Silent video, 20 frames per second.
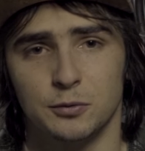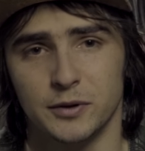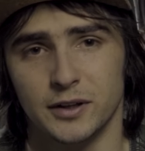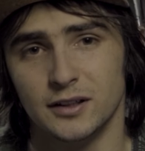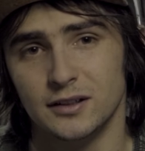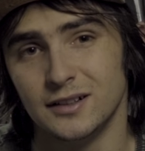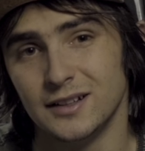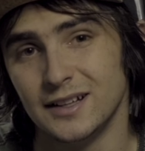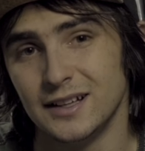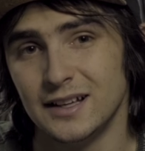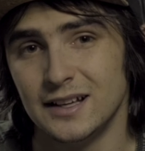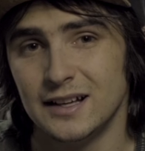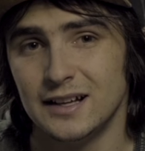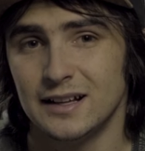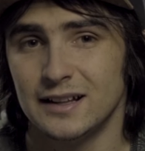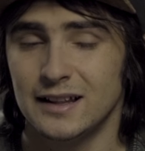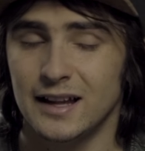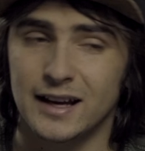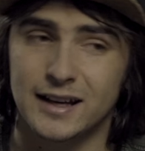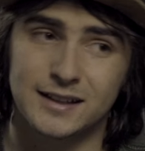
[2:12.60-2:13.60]
wheel,
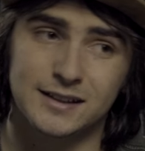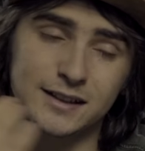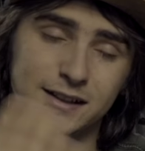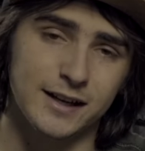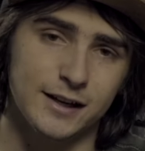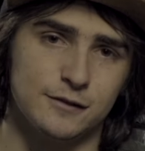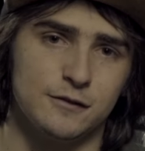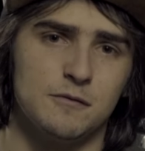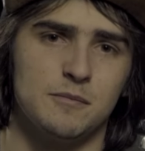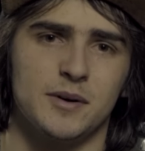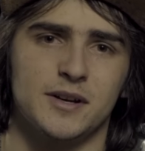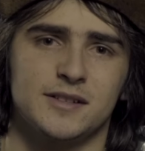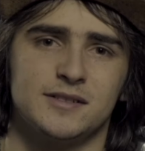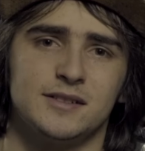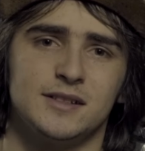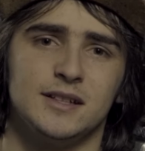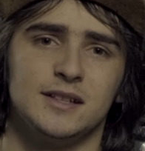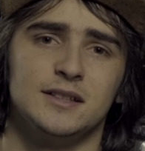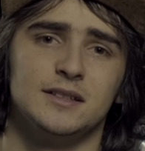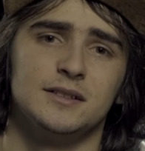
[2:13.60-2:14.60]
like in the case with my
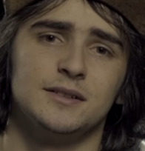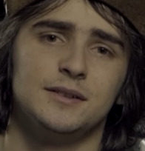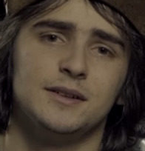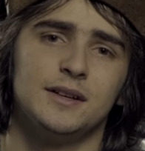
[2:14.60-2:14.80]
steed.